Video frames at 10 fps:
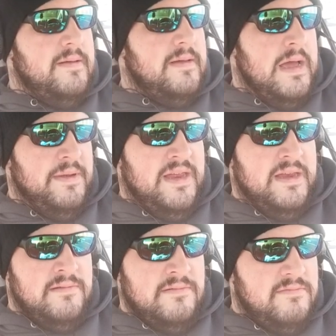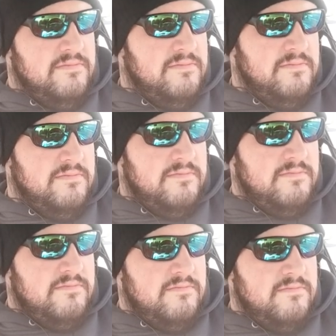I mean,
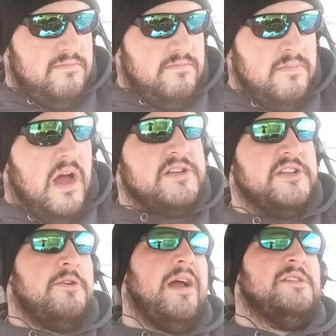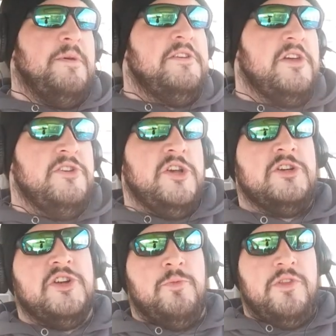Noxious Grasp in
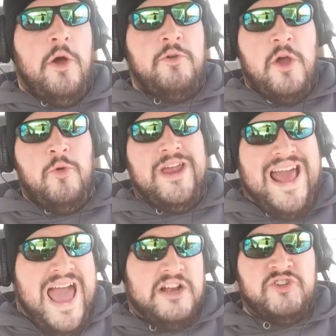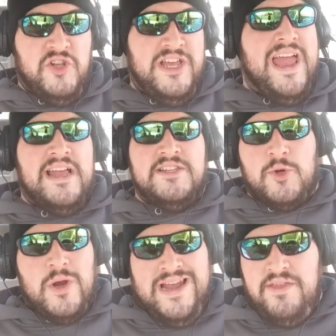conjunction with Oko can actually
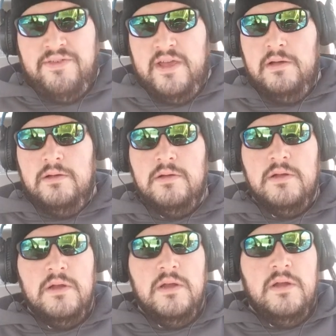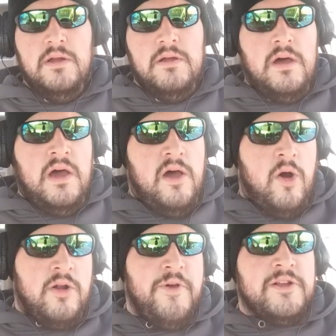answer anything.
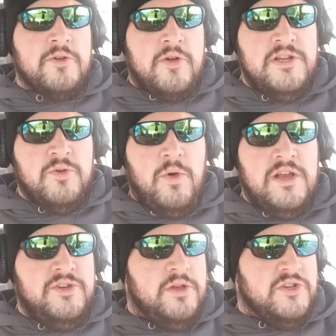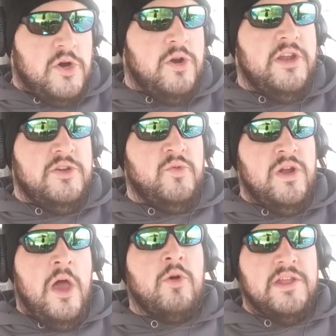Artifact or creature-wise, you can turn it into
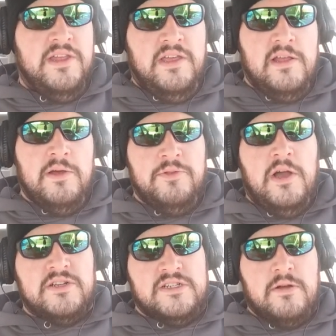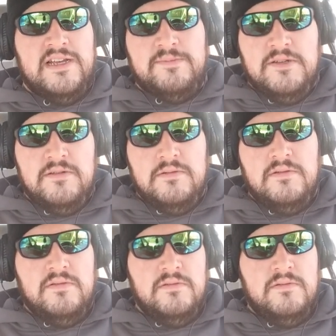an elk and then kill it with Noxious Grasp
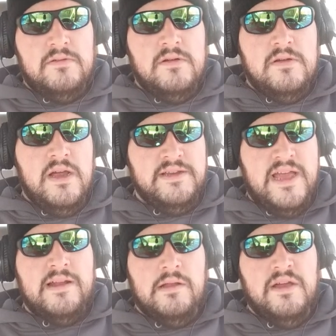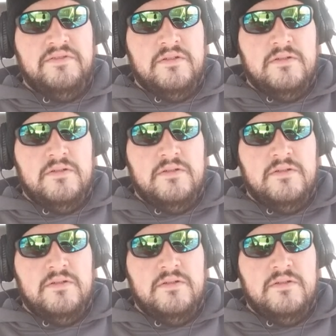and gain a life.